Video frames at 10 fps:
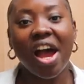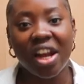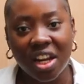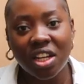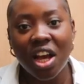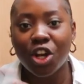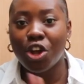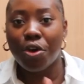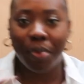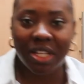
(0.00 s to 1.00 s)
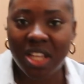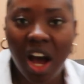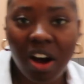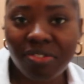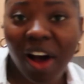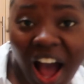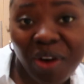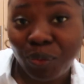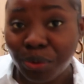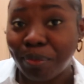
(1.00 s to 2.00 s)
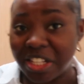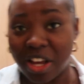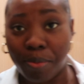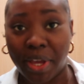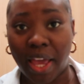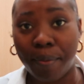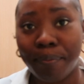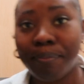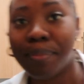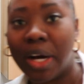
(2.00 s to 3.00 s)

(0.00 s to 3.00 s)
and knowing myself, I will mess it up again.